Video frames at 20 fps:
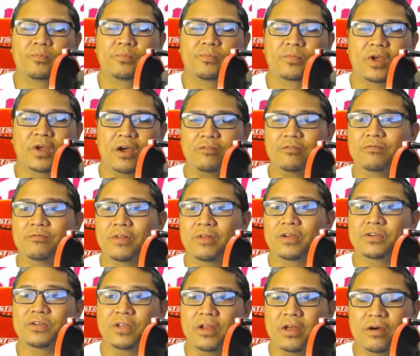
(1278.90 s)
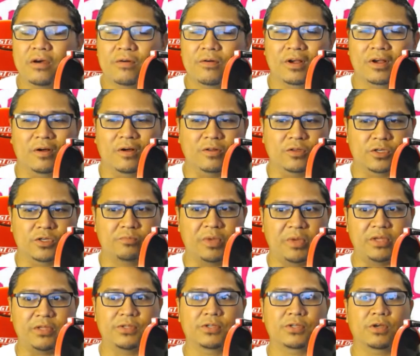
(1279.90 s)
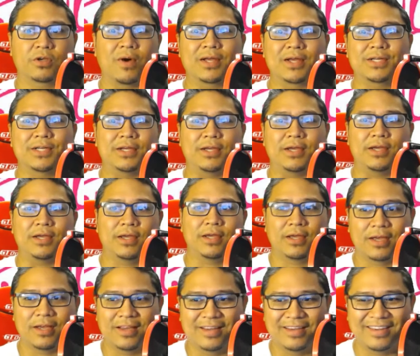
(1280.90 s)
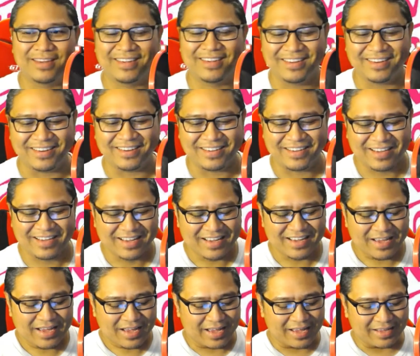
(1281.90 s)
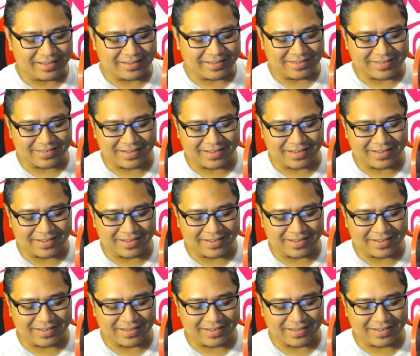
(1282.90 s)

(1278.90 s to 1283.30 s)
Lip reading: I've fleshed it out. I call it Space Squashy, and